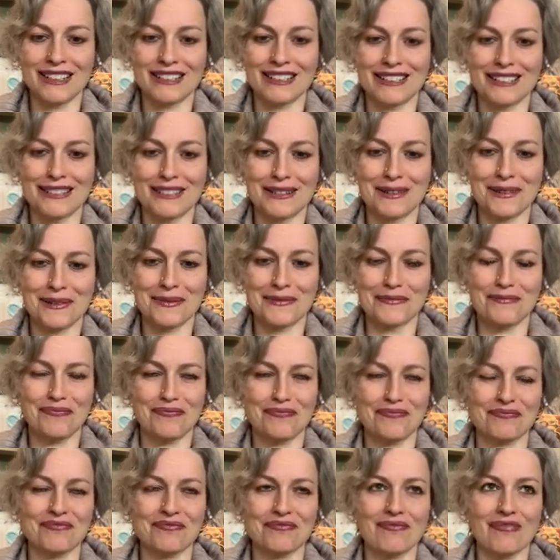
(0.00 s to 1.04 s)
And so
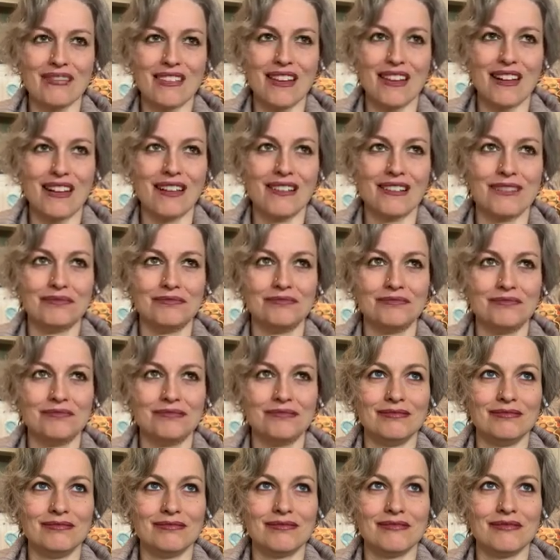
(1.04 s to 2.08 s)

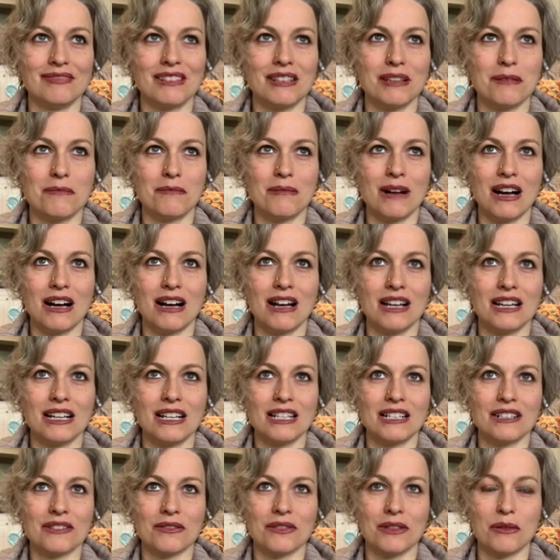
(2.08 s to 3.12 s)
the
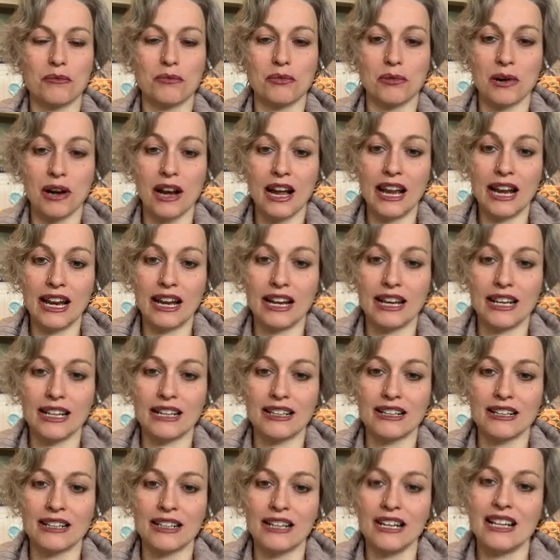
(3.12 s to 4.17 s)
mind or the
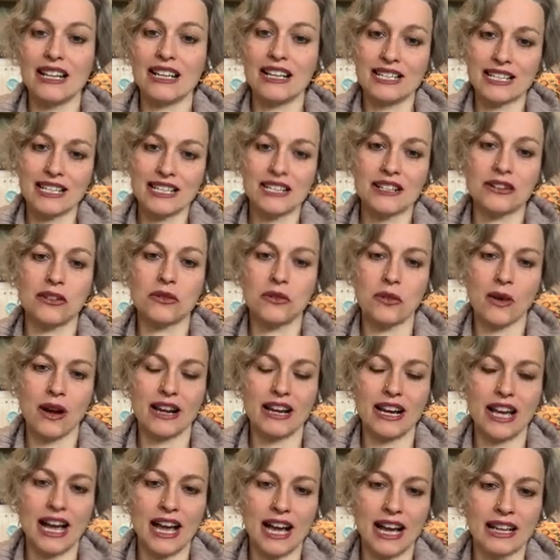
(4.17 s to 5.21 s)
brain is still quite
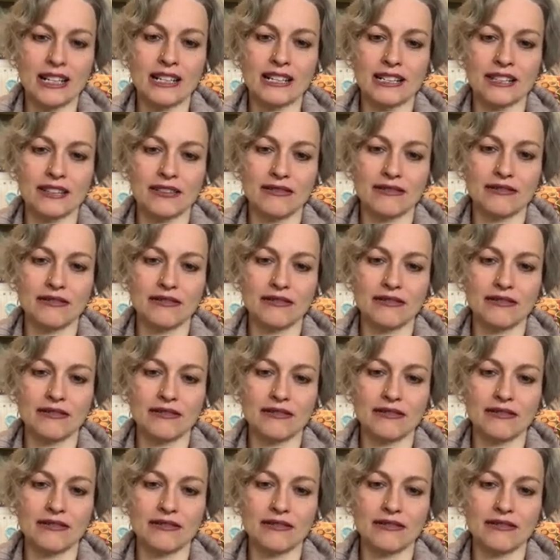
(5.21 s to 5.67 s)
active.